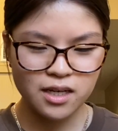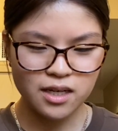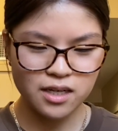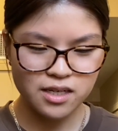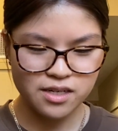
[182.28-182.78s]

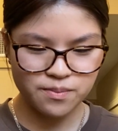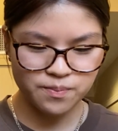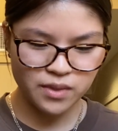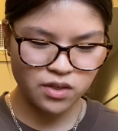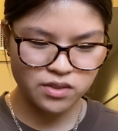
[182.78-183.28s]
Um,
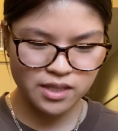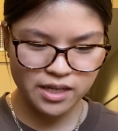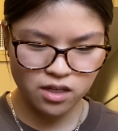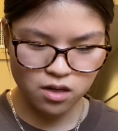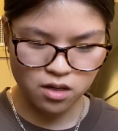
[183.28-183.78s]
here's like
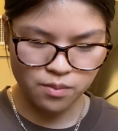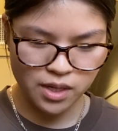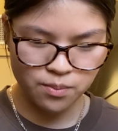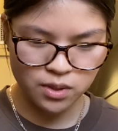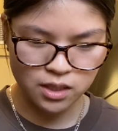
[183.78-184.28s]
all my
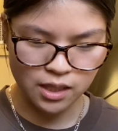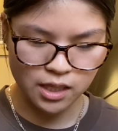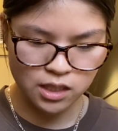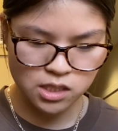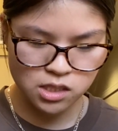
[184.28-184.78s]

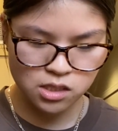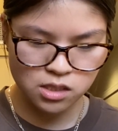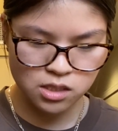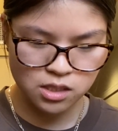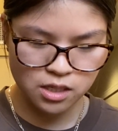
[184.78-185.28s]
playlists and
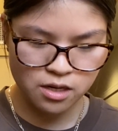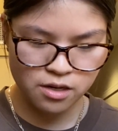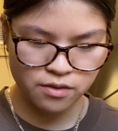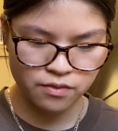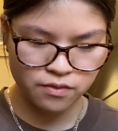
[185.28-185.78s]

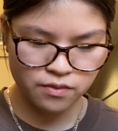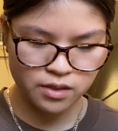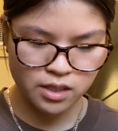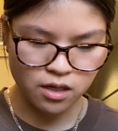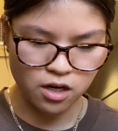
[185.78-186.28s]
stuff,
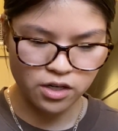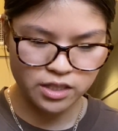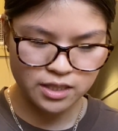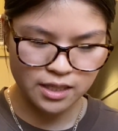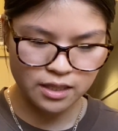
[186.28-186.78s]
artists
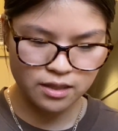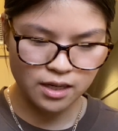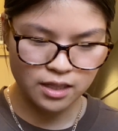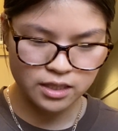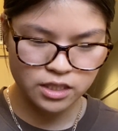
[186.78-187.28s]
I, that
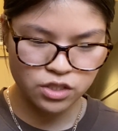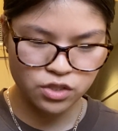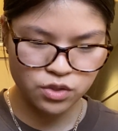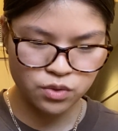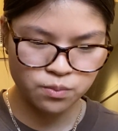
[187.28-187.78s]
I listen
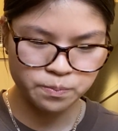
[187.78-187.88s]
to.